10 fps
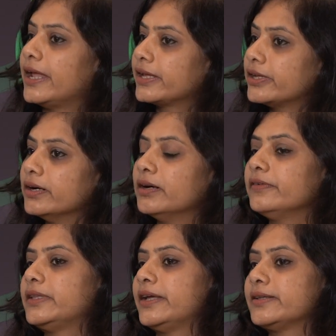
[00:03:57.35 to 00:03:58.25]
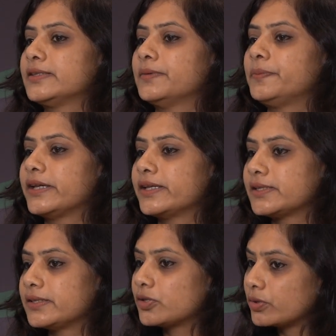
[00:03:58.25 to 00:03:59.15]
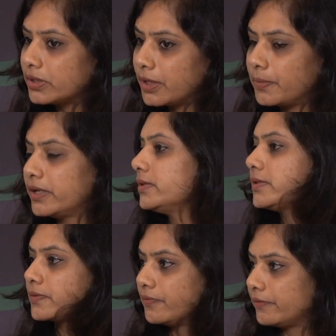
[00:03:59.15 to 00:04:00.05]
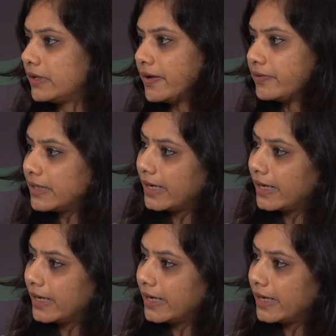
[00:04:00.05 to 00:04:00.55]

Like here, there is a place in Sundarbans where we have a